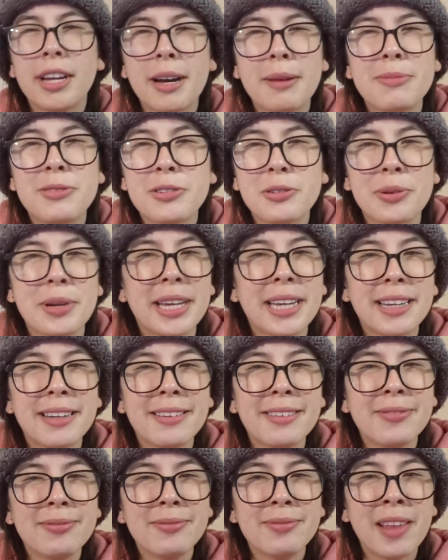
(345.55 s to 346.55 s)
I'm doing.
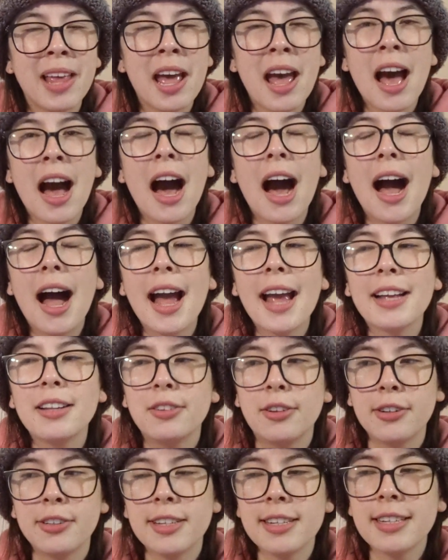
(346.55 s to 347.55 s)
I
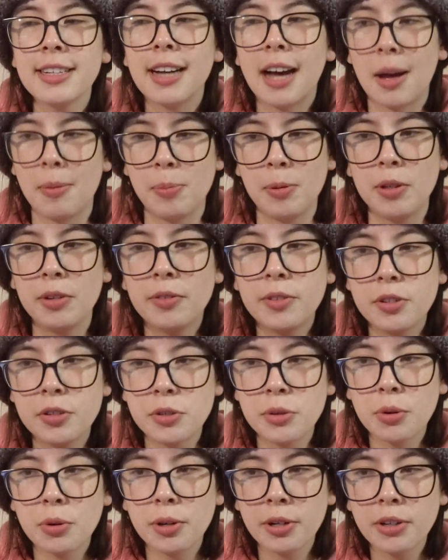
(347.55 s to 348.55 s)
looked at a couple of
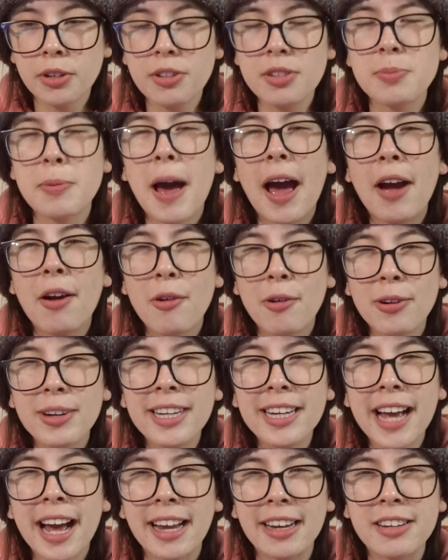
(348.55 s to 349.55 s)
tutorials, but I
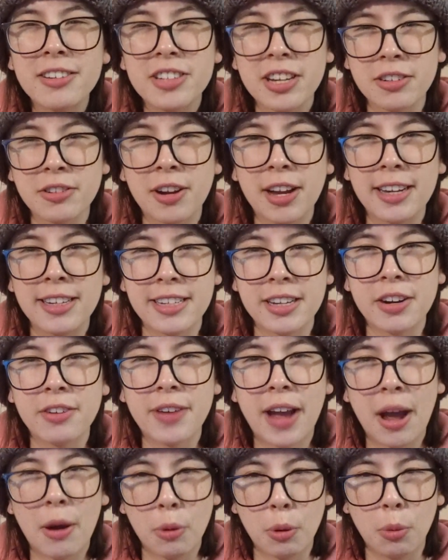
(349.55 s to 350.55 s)
already had a general idea of
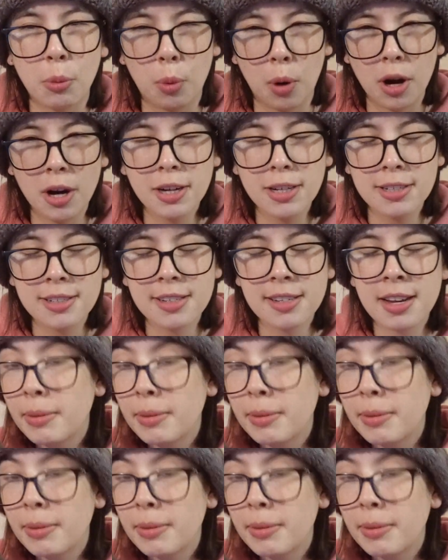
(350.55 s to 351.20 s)
how it worked.